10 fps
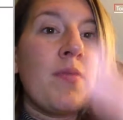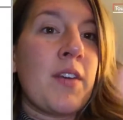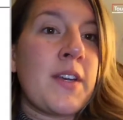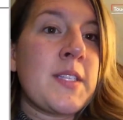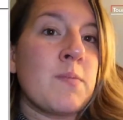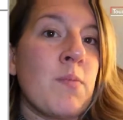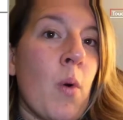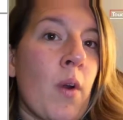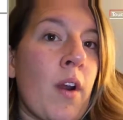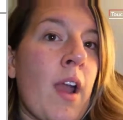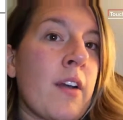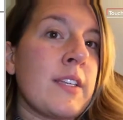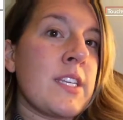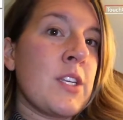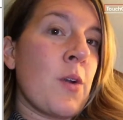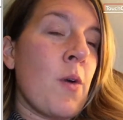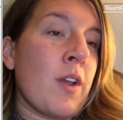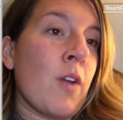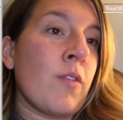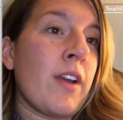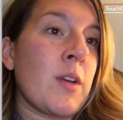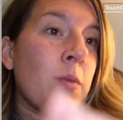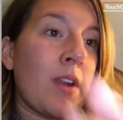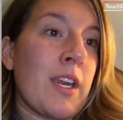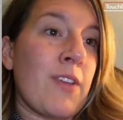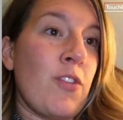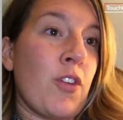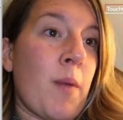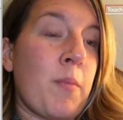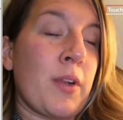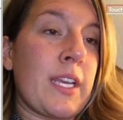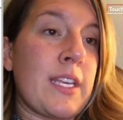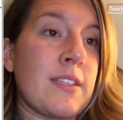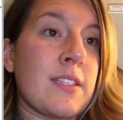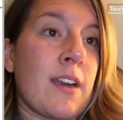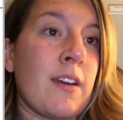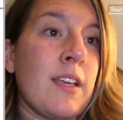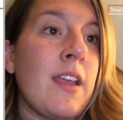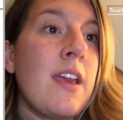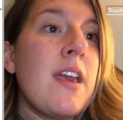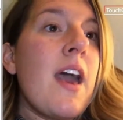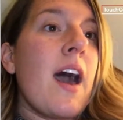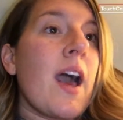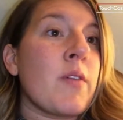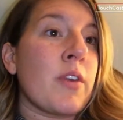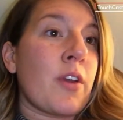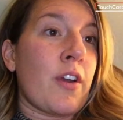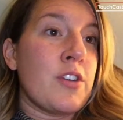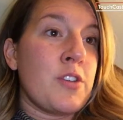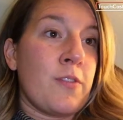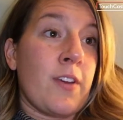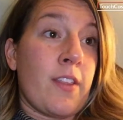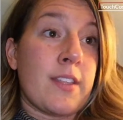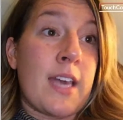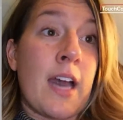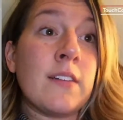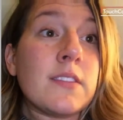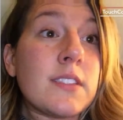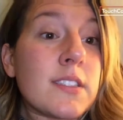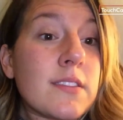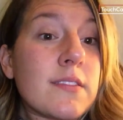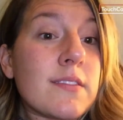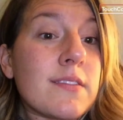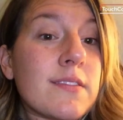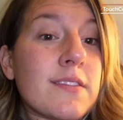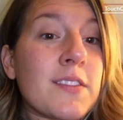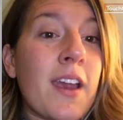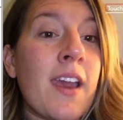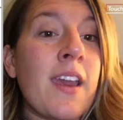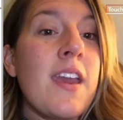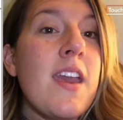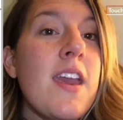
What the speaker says: There is more. I'll continue going over. I wanted to give you a couple to get you started. I would encourage you to fill this out. Okay.